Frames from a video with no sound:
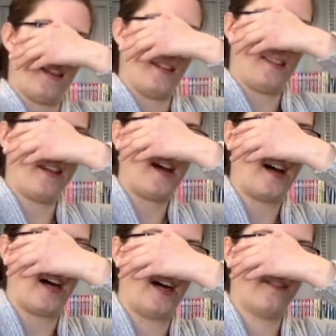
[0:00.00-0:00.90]

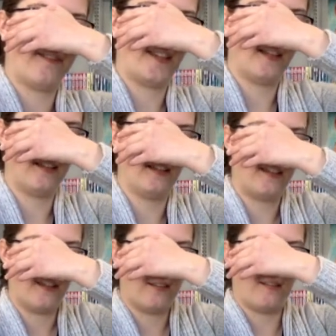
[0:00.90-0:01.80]
soft
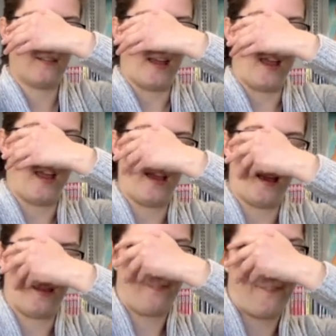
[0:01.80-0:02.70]

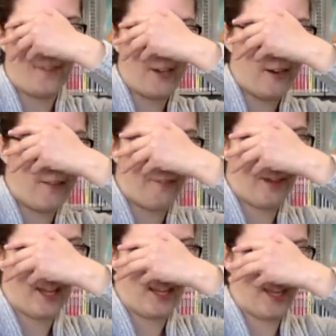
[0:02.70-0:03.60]
and
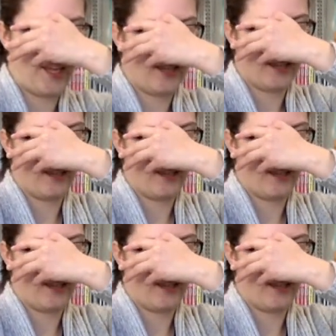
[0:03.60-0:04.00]
furry.